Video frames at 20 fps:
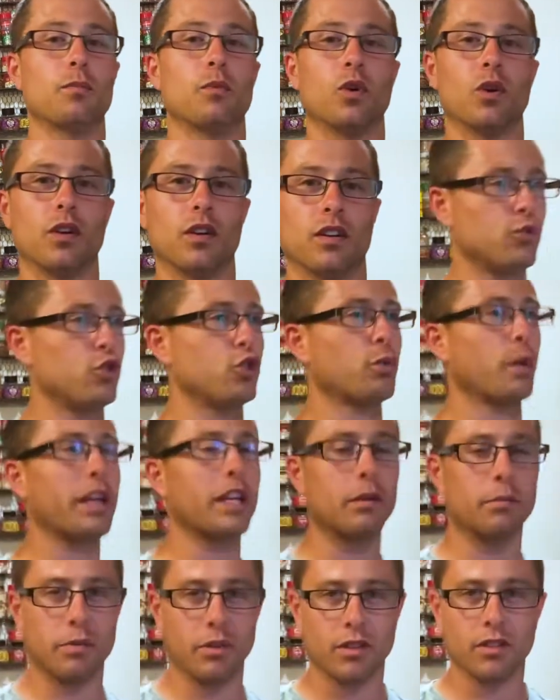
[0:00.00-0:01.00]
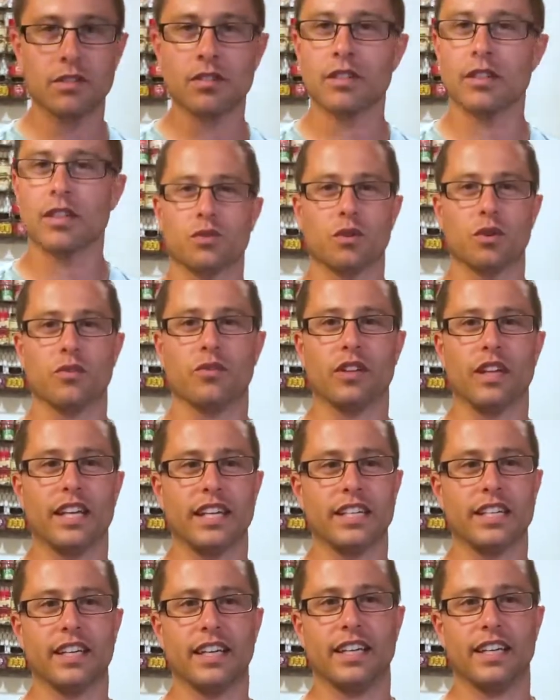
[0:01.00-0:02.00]
more drinkable, sort of
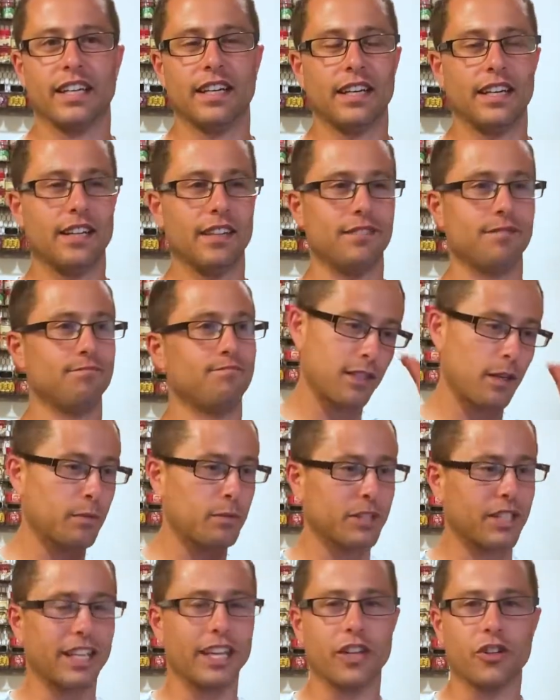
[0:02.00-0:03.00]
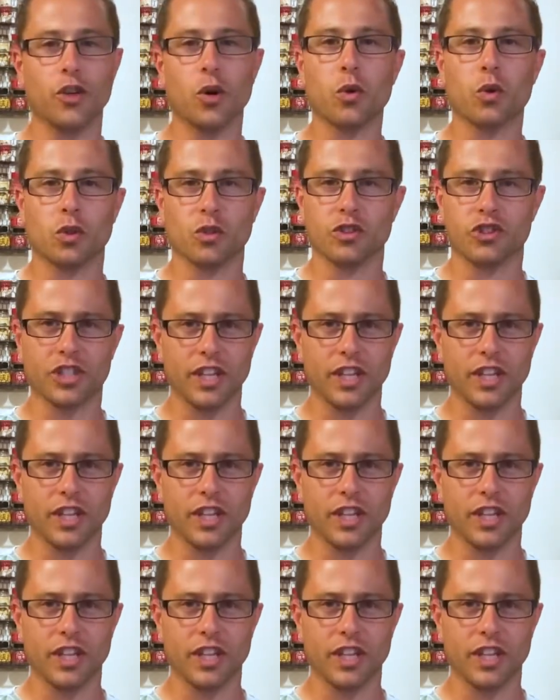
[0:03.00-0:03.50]
like a, almost like a yogurt